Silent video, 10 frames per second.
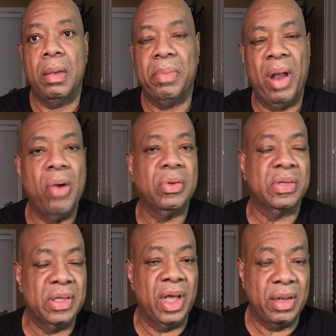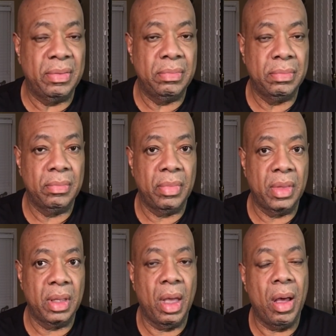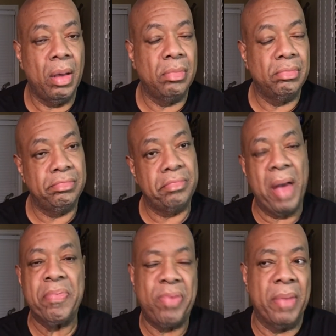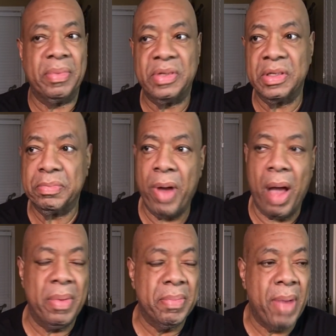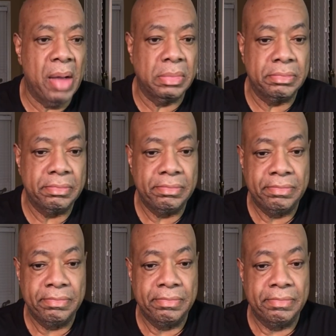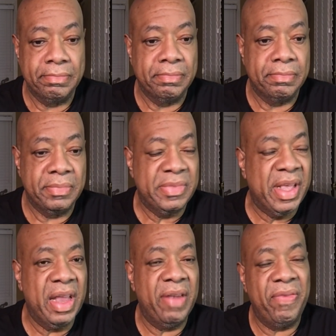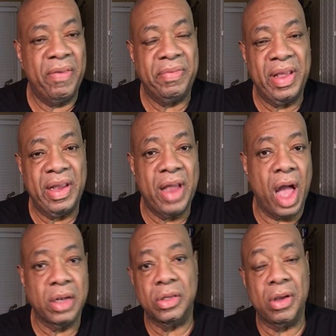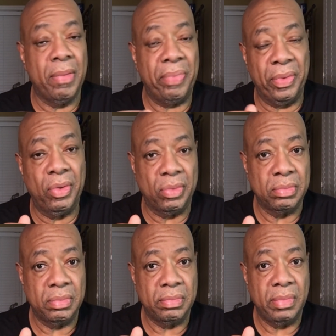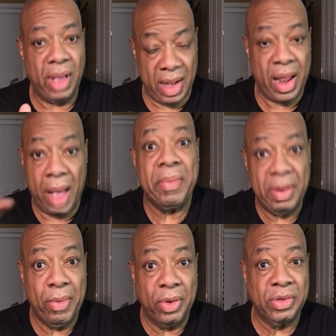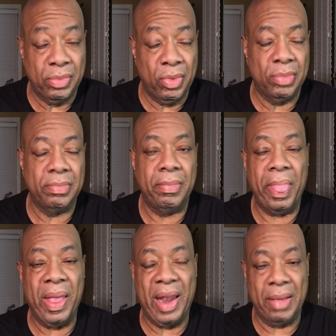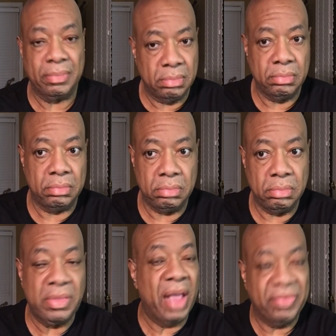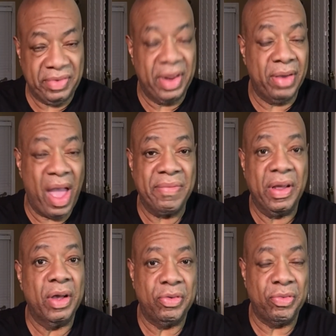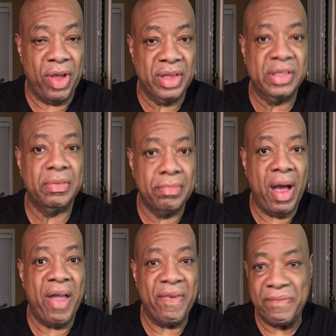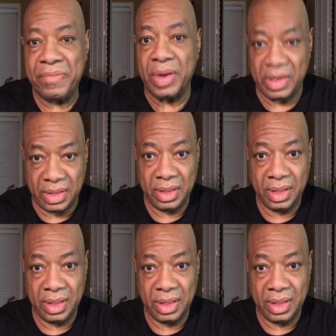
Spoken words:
But all of a sudden, I promise you, it's probably about 10, 15 doctors come through. Now, I'm in the emergency room and they still haven't addressed my foot.